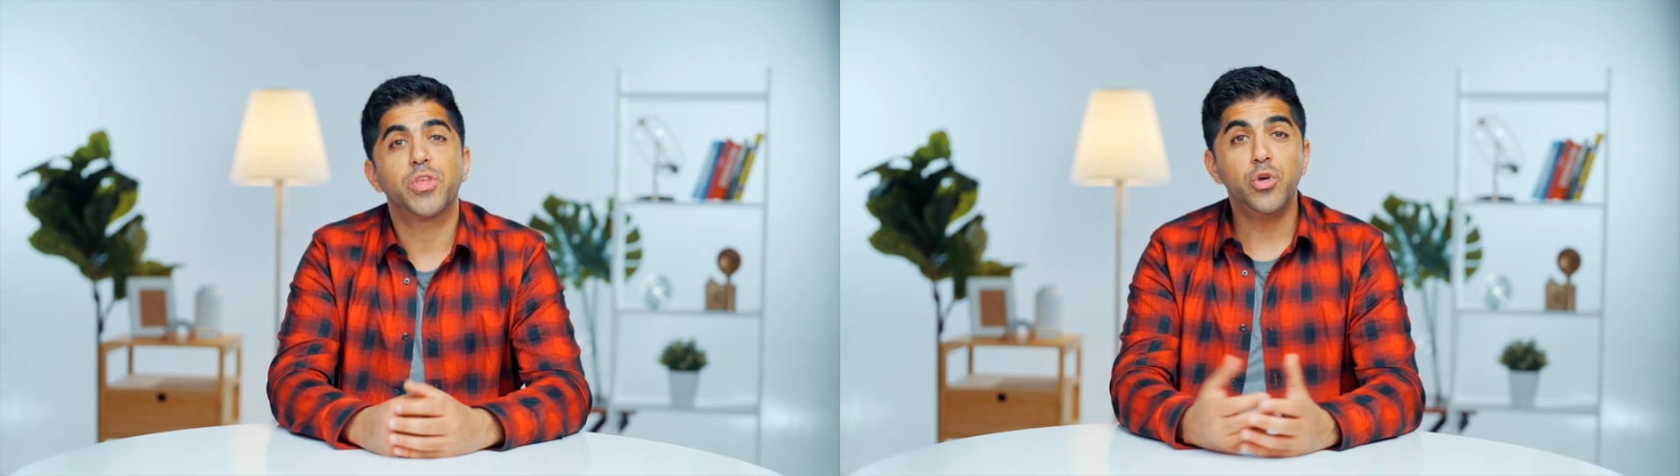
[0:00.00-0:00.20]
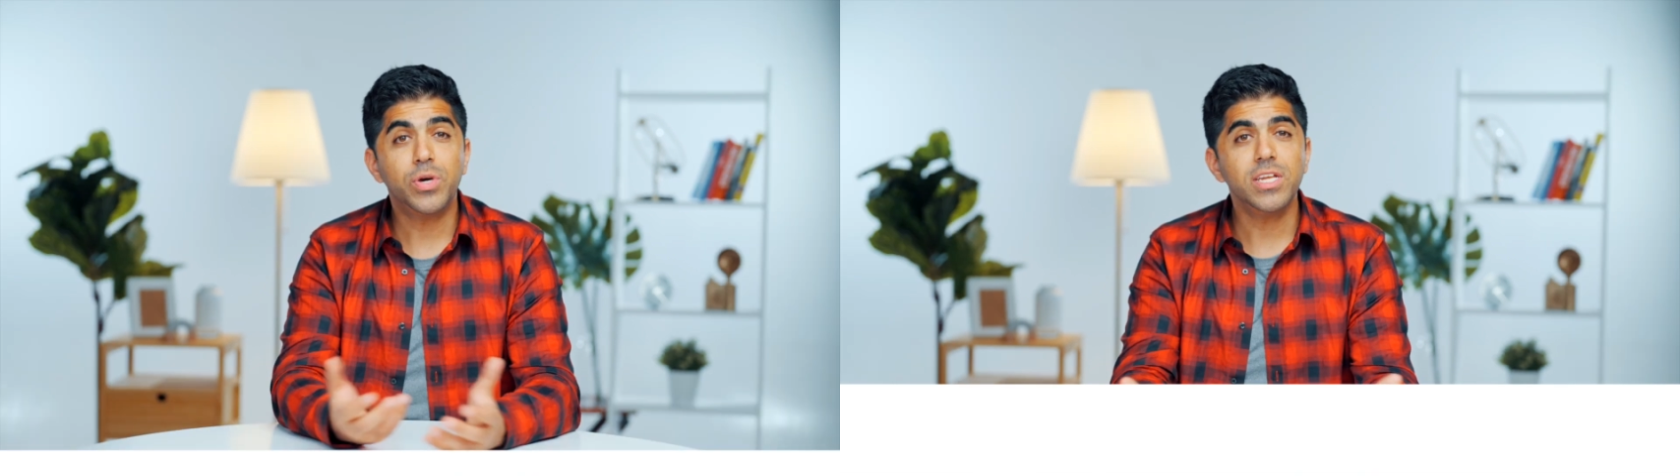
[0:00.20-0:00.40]

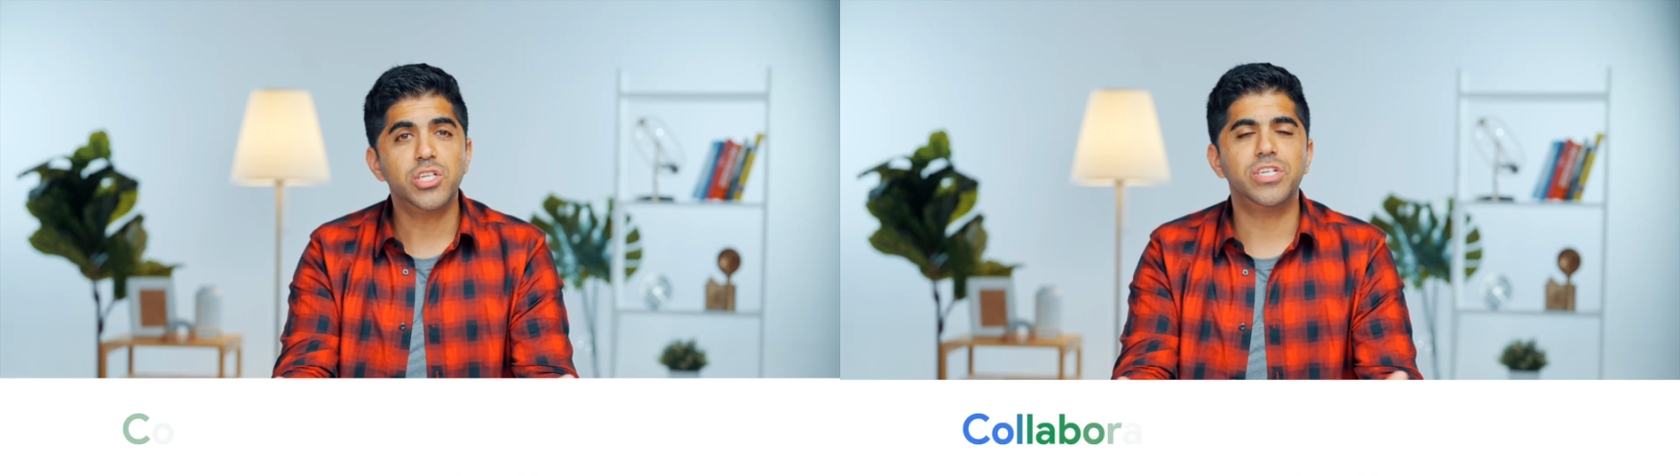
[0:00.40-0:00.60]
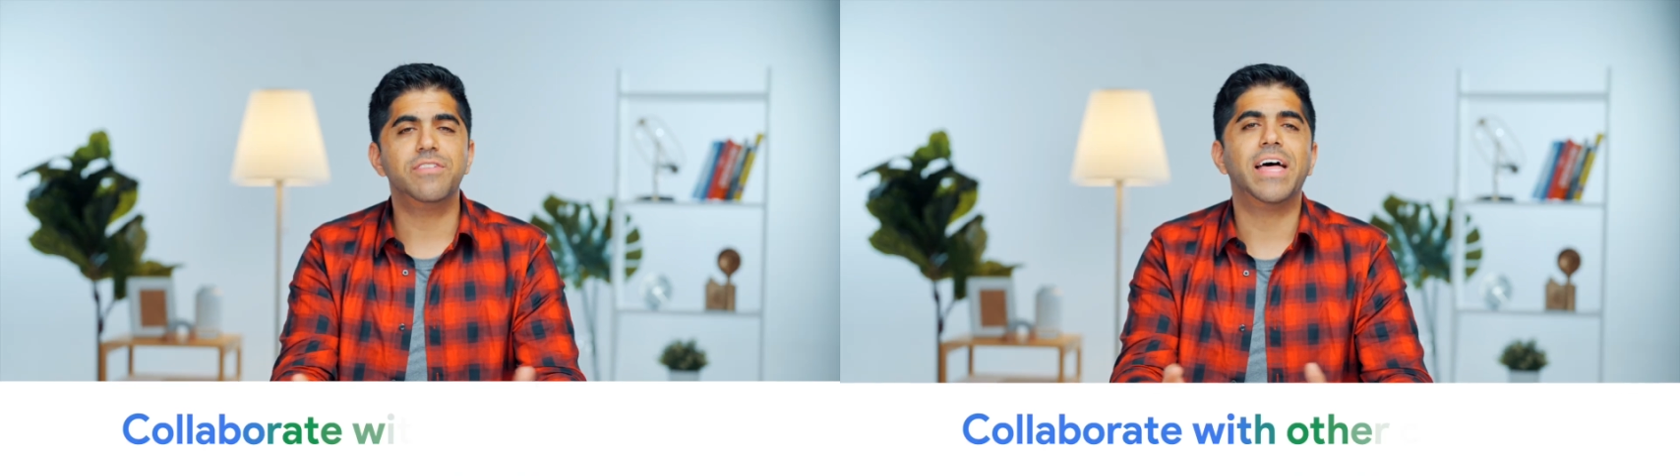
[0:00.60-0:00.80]
You can
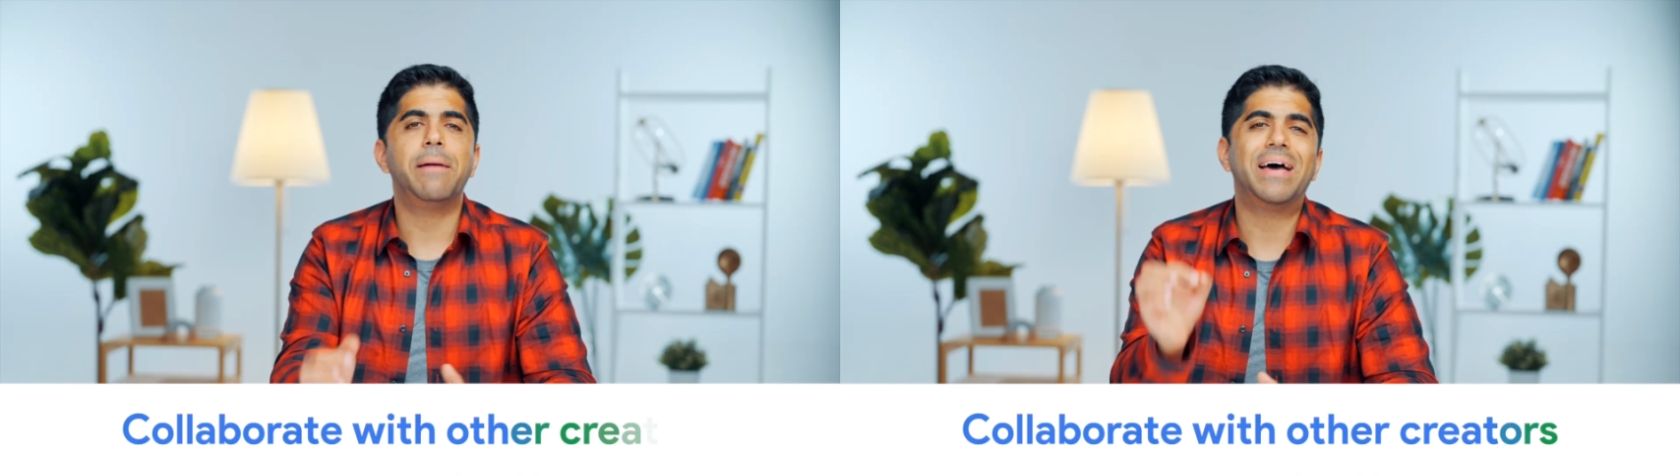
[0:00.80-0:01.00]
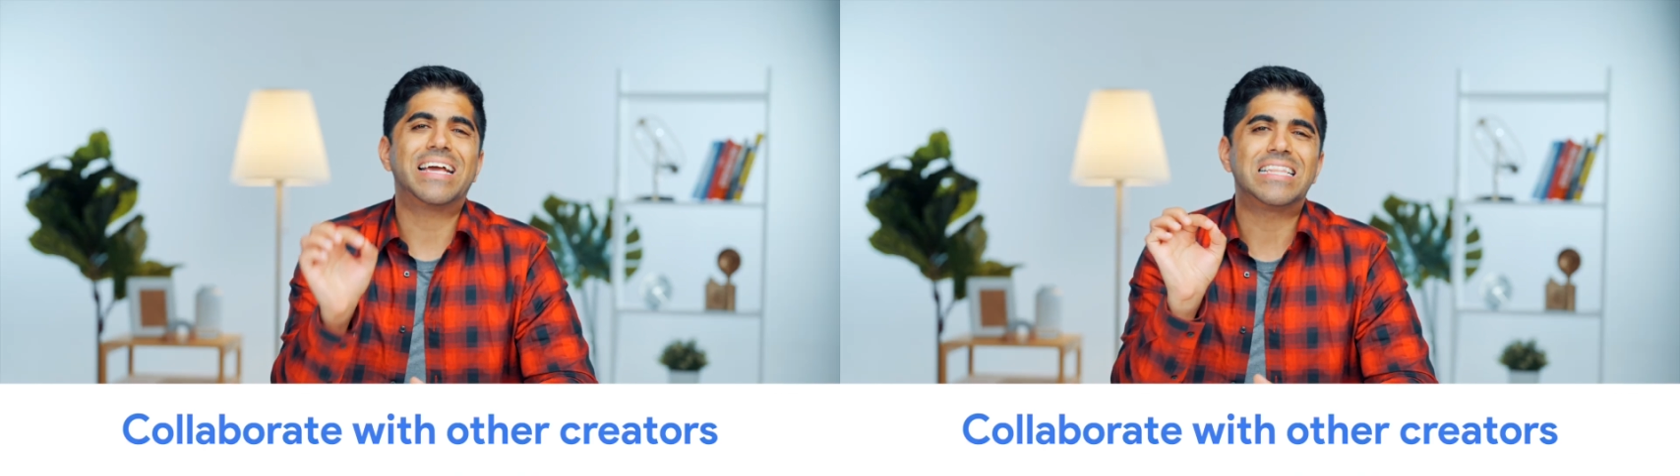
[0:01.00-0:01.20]
achieve
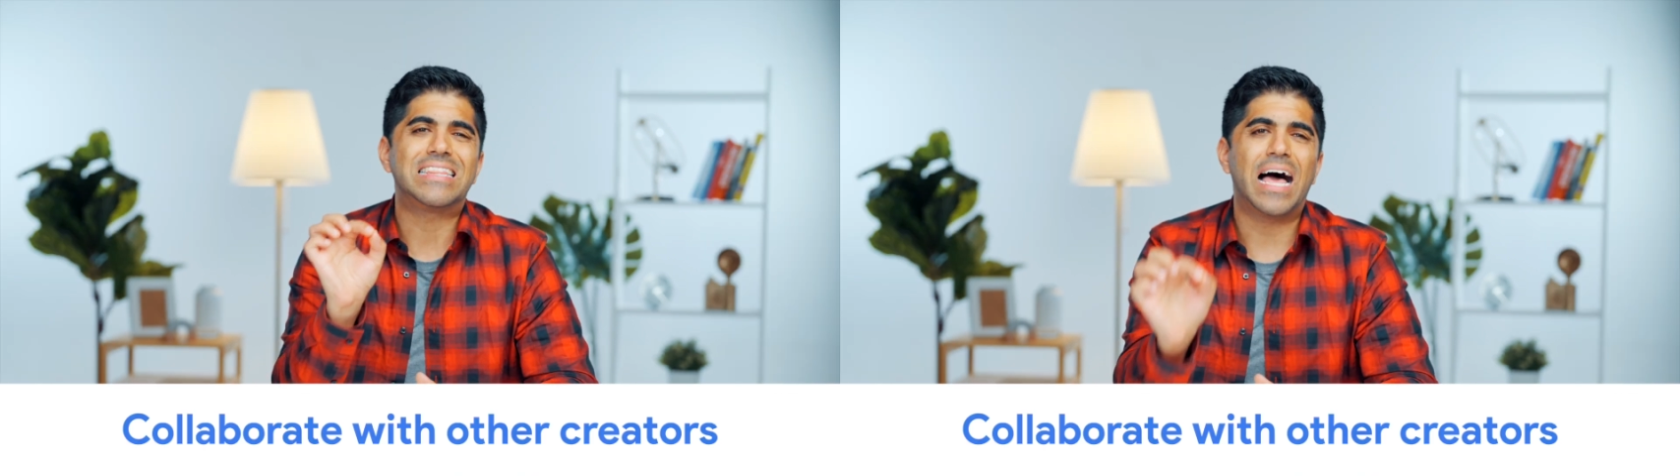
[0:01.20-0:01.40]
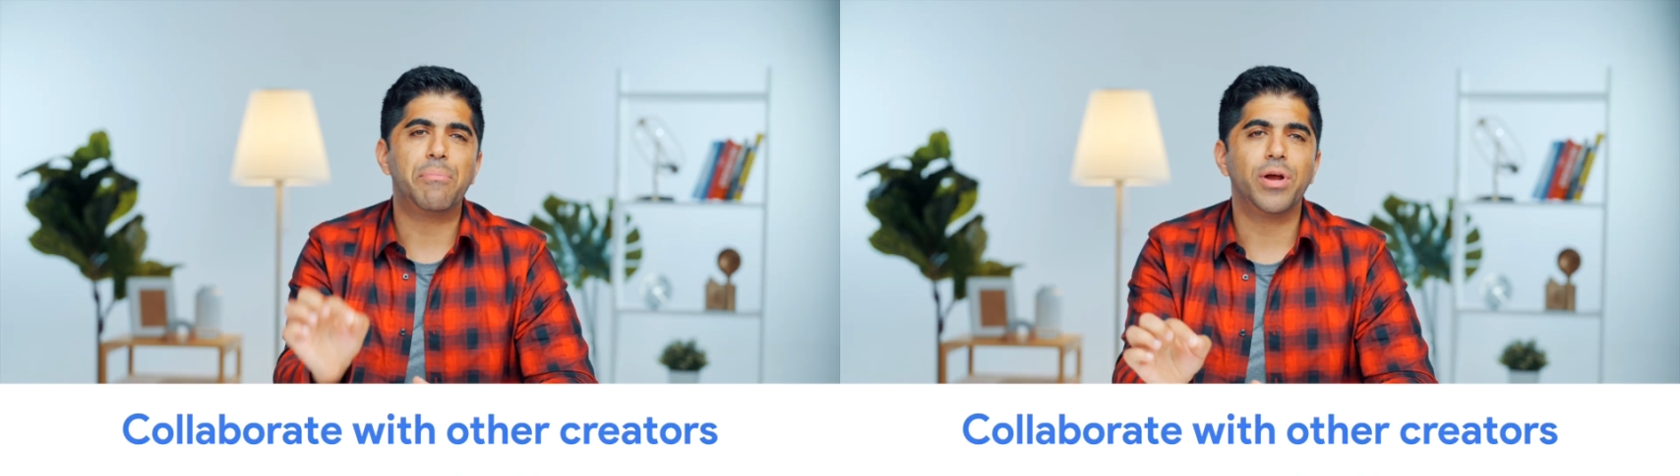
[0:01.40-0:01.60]
that by
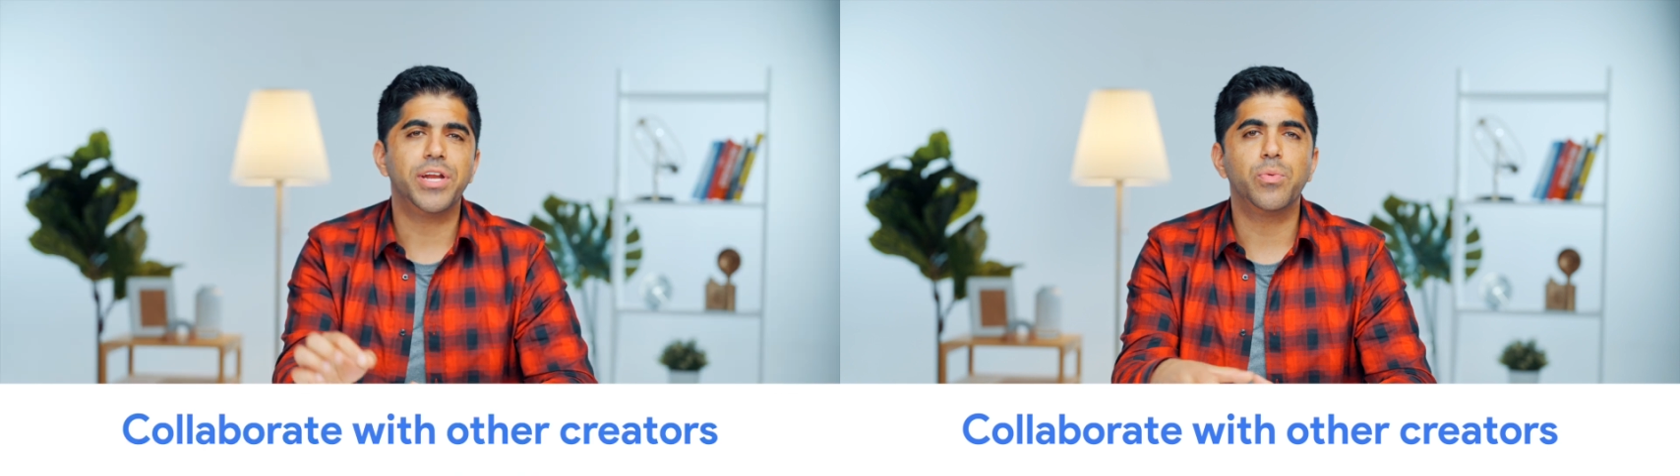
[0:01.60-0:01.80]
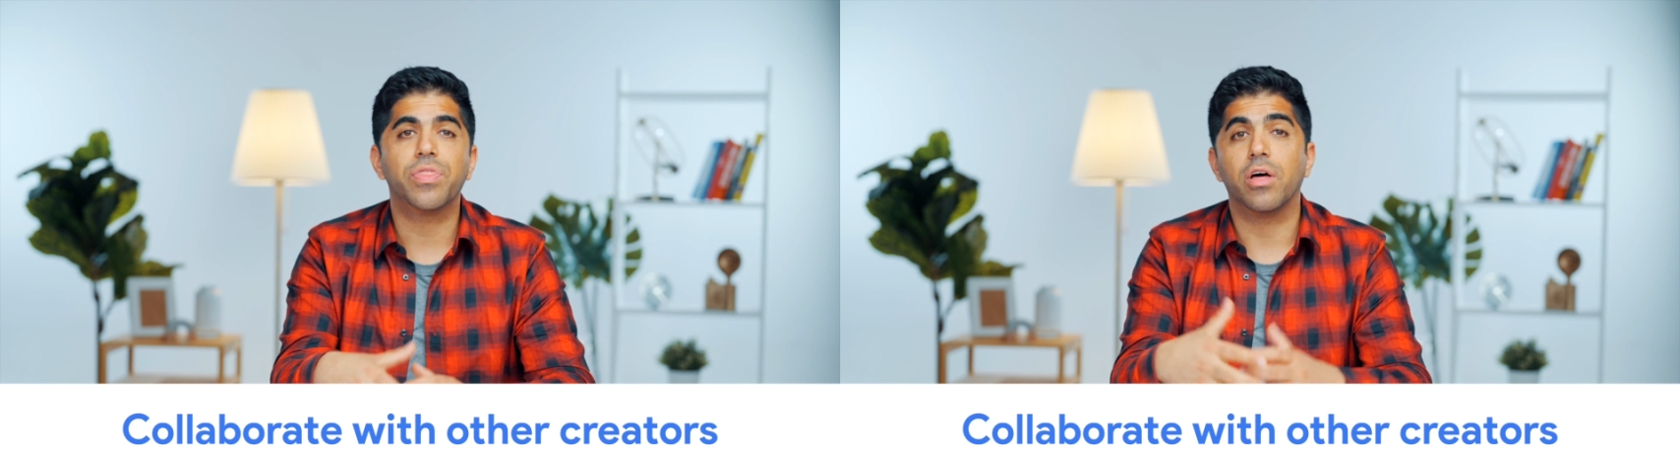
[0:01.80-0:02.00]

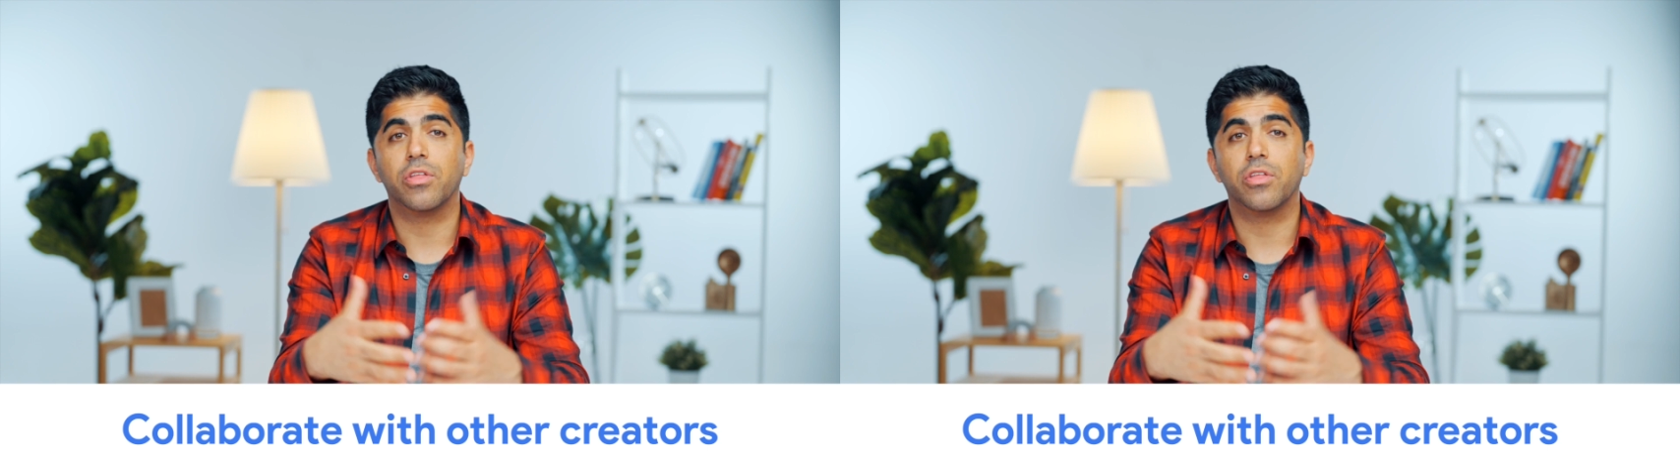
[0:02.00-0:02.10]
collaborating with